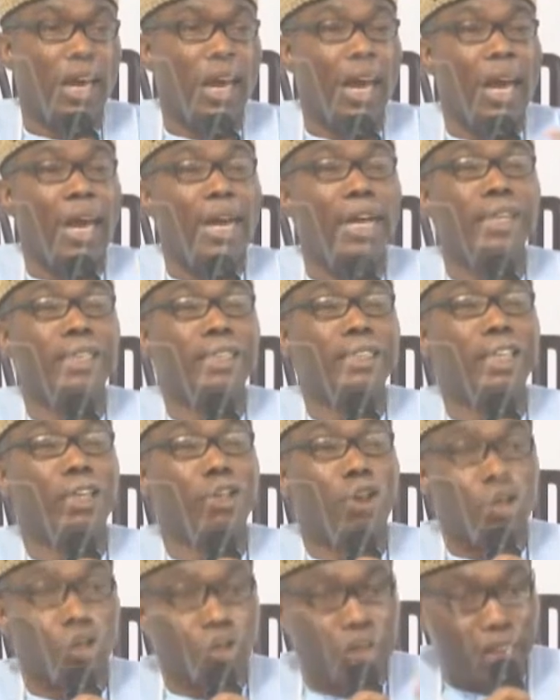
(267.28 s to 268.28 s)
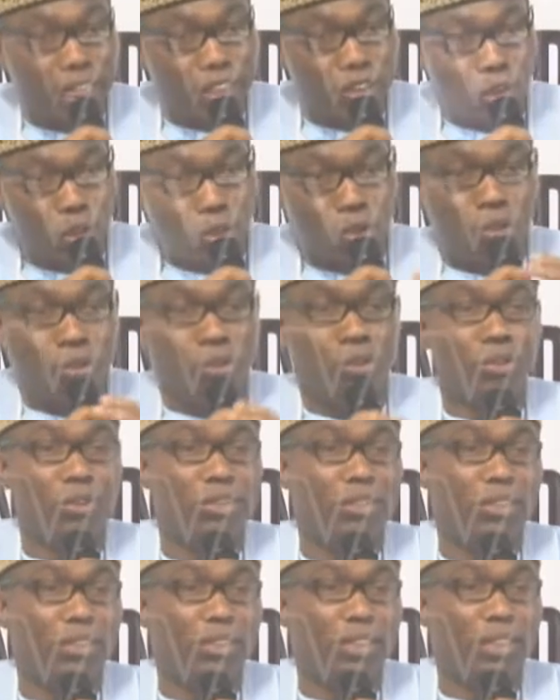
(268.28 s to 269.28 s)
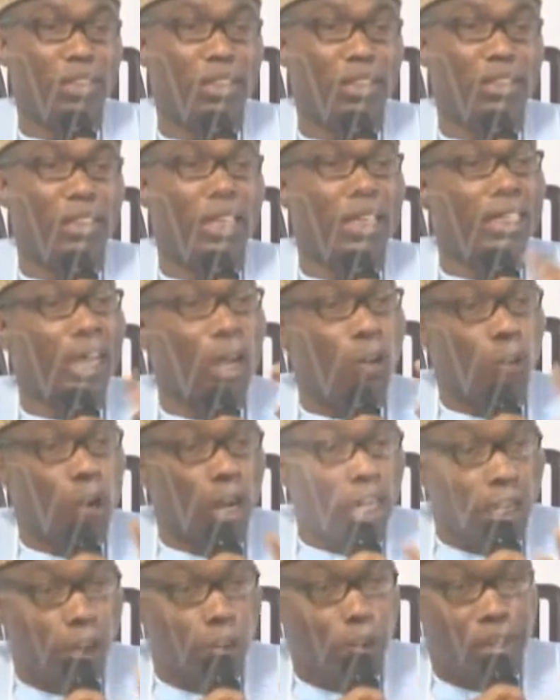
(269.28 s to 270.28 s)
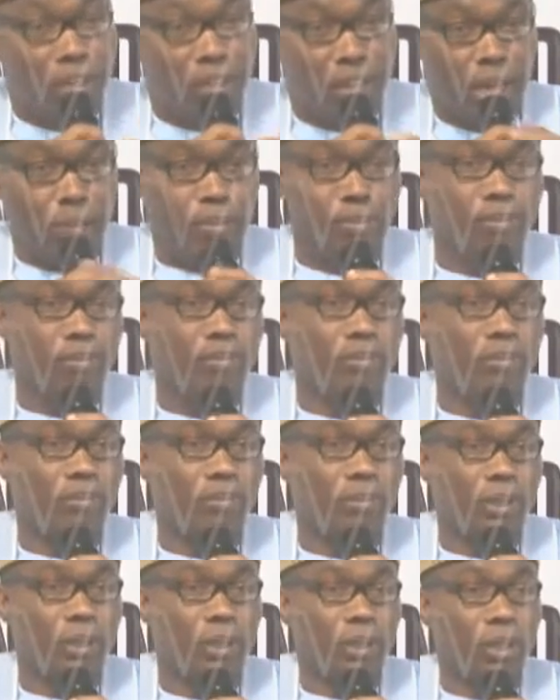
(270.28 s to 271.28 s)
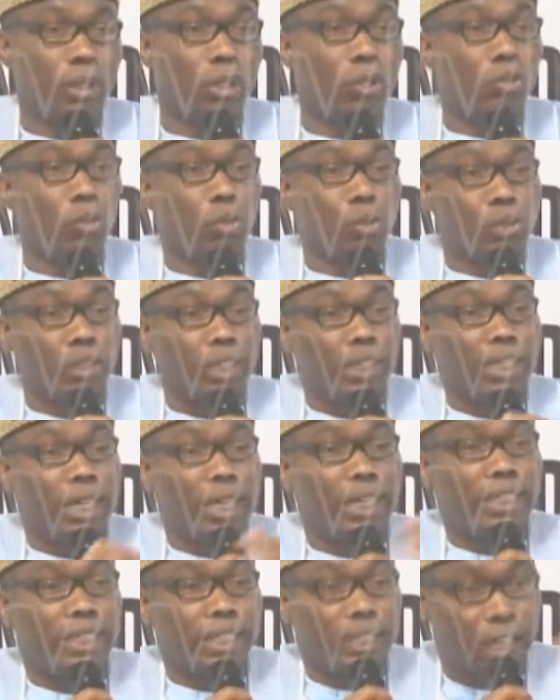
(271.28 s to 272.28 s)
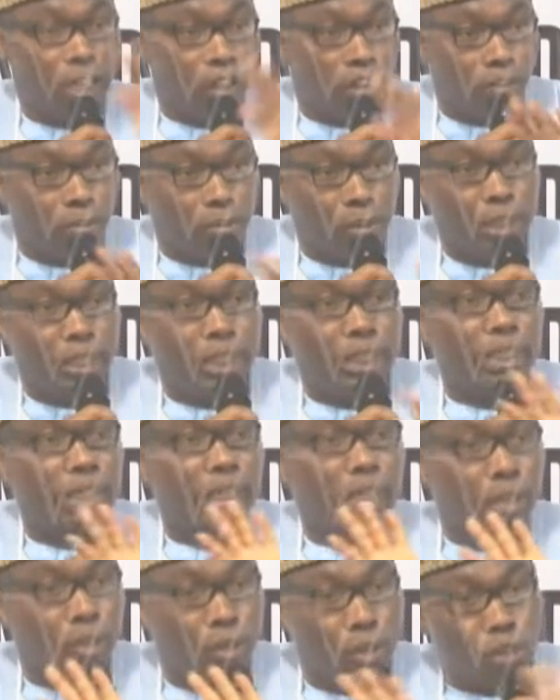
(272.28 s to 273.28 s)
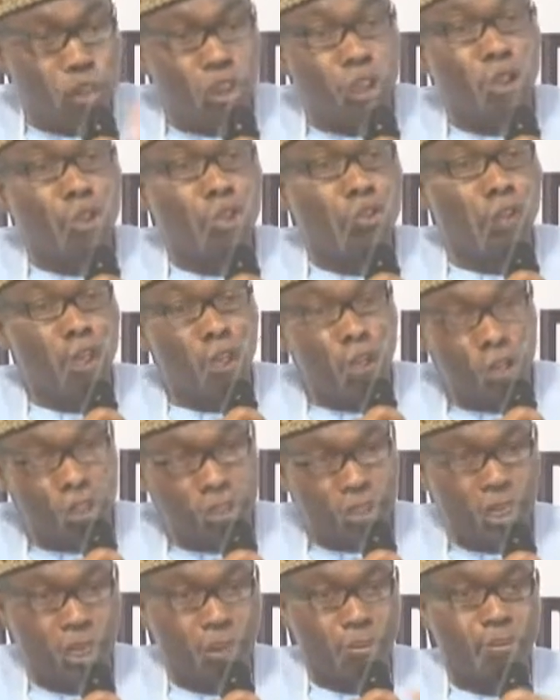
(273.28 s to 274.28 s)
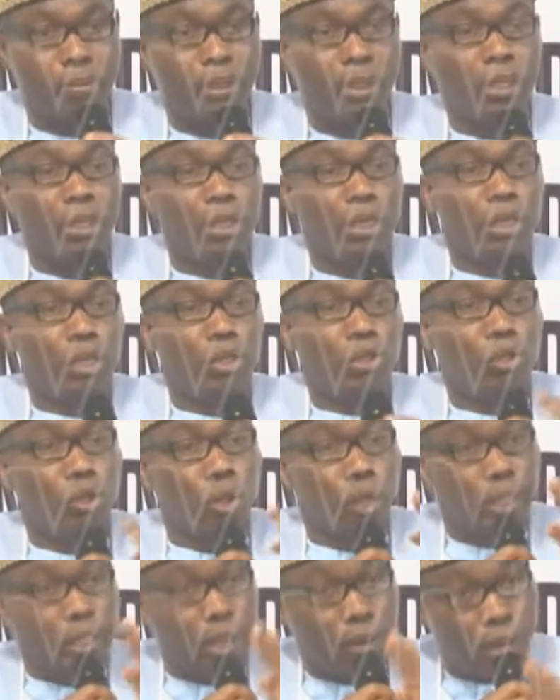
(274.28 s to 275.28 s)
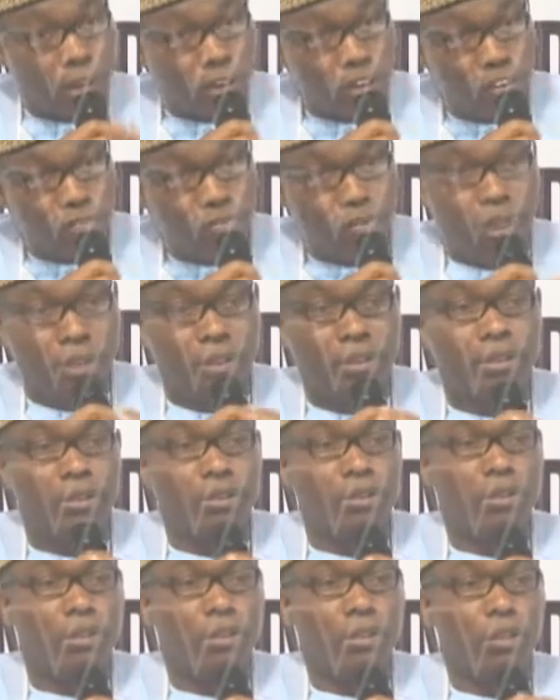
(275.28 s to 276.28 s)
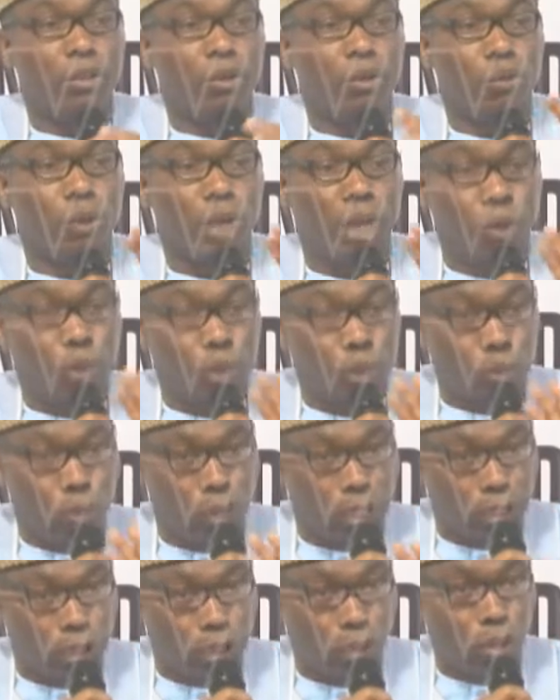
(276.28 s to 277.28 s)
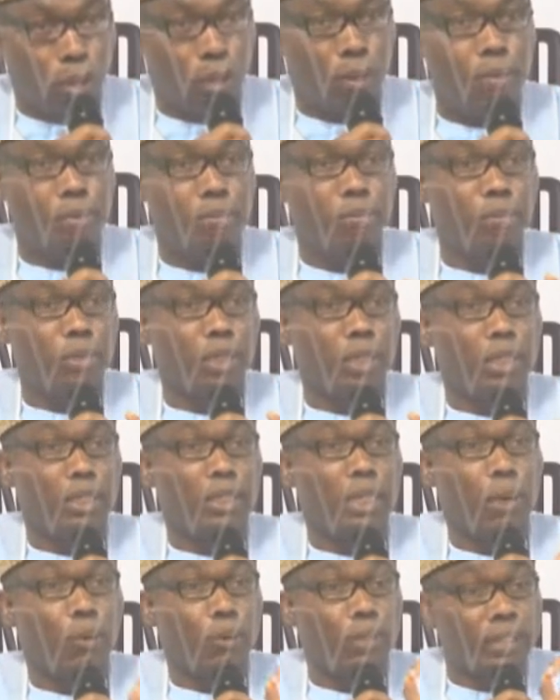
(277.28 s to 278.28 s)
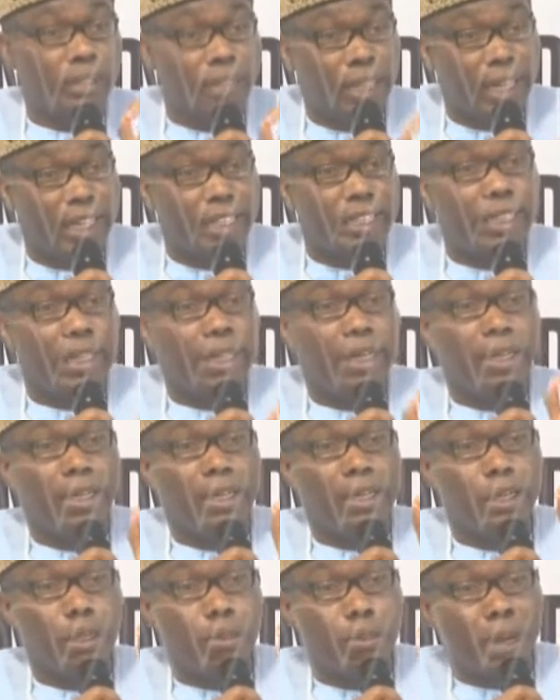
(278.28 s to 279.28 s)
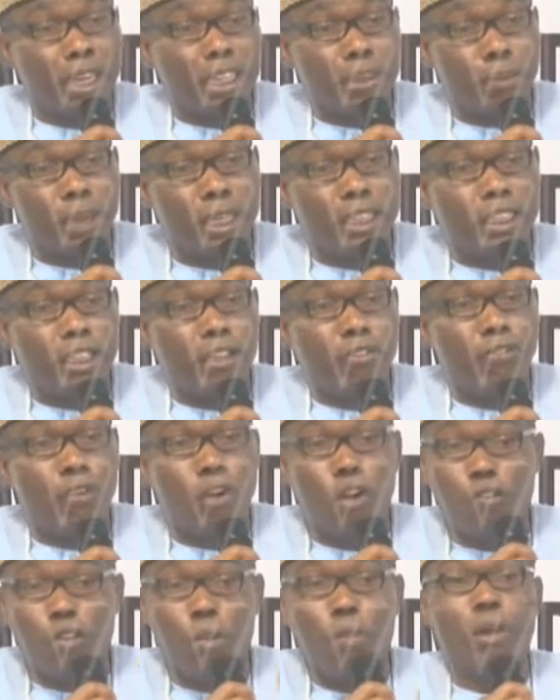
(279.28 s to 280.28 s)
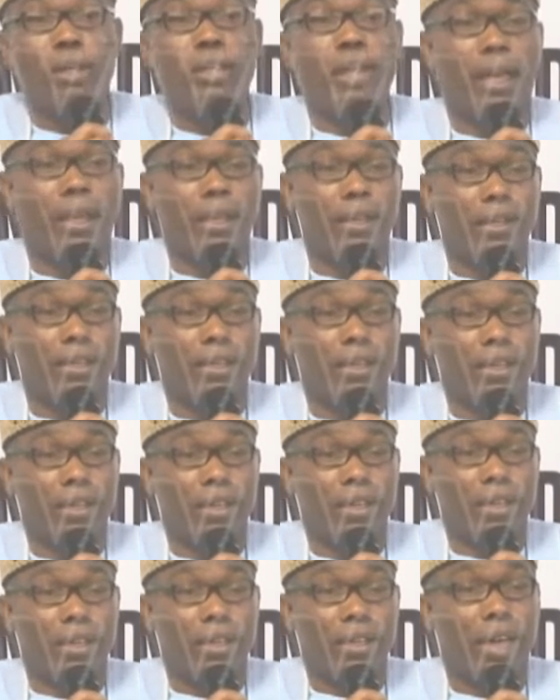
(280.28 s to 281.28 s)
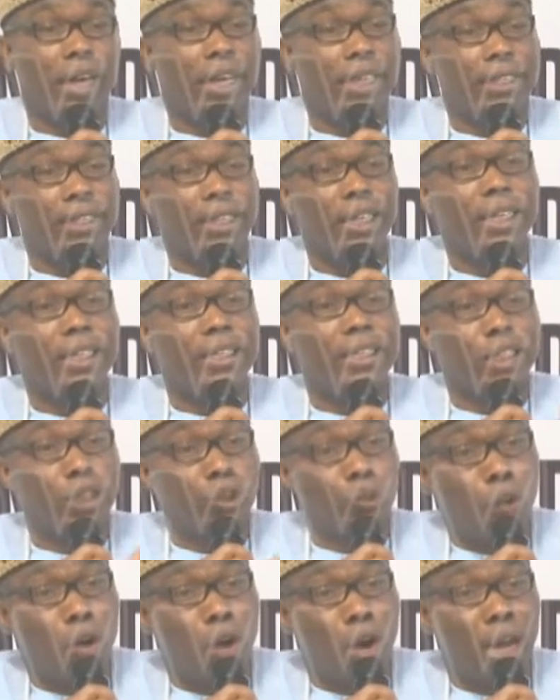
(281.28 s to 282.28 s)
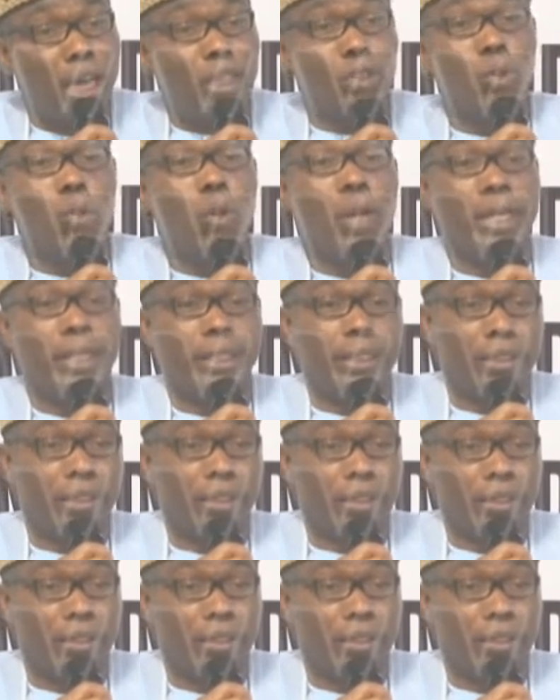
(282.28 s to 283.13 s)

and the contractors that are working with them to see that this kind of money continues for a long time. So in our government, we are going to ensure that we take the perspective of a mother and say this war has to end.